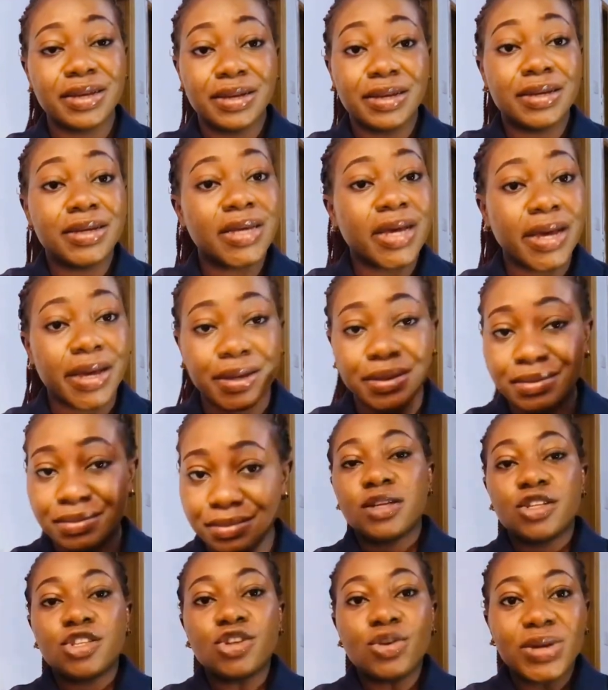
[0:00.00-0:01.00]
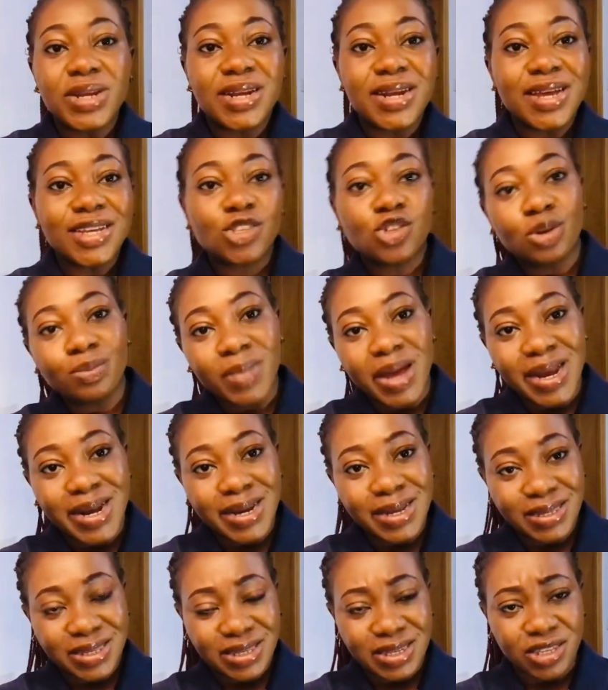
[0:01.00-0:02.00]
yeah. So the next on my
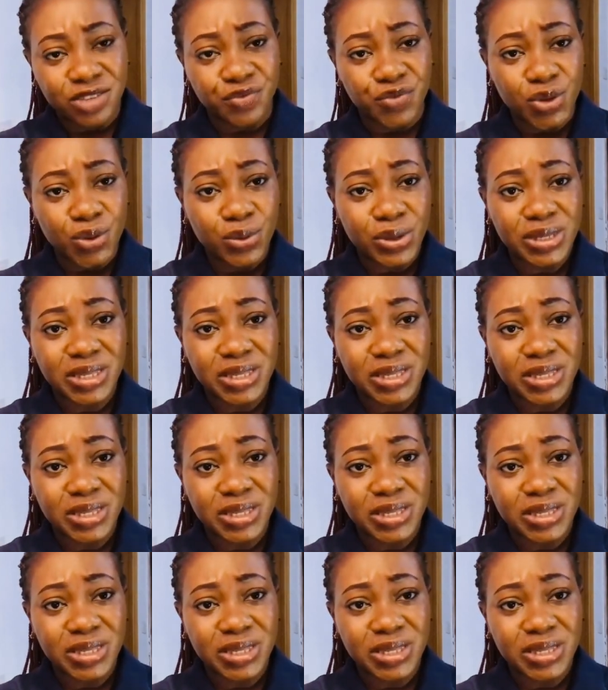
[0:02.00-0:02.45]
list is viewing